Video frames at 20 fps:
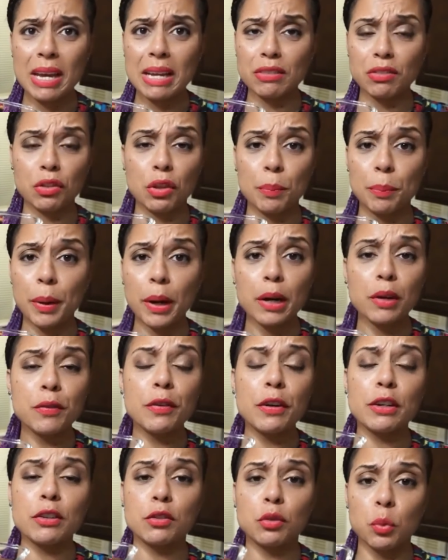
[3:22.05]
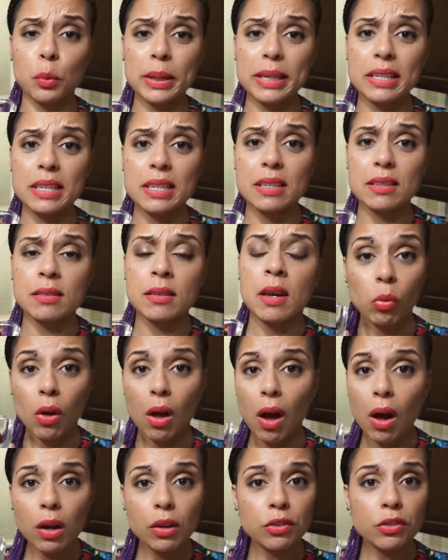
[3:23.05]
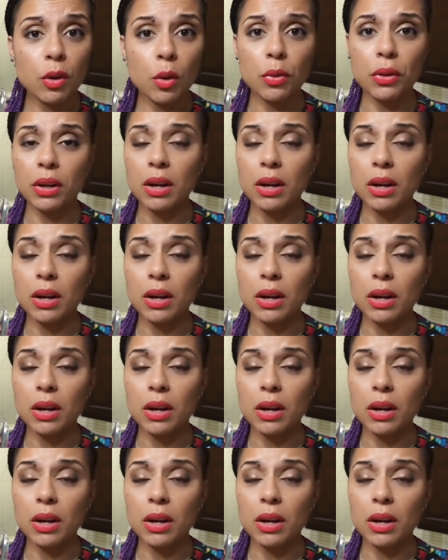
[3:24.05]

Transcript: It's the perfect sweetness. Also,